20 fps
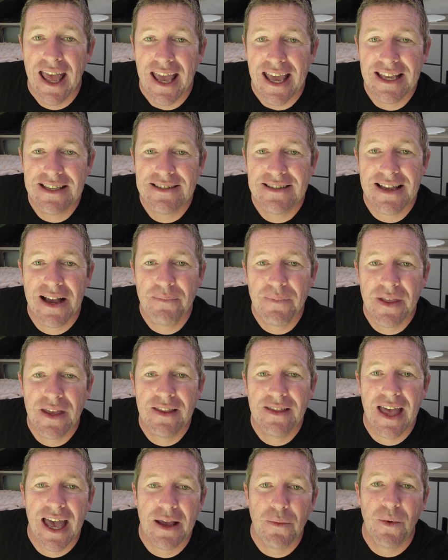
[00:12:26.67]
it's
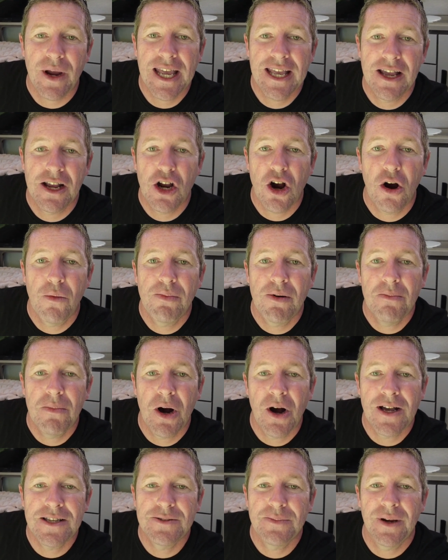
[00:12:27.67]
something that we can
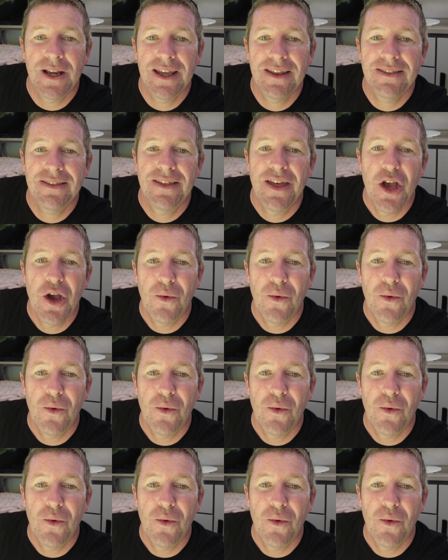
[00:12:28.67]
compromise with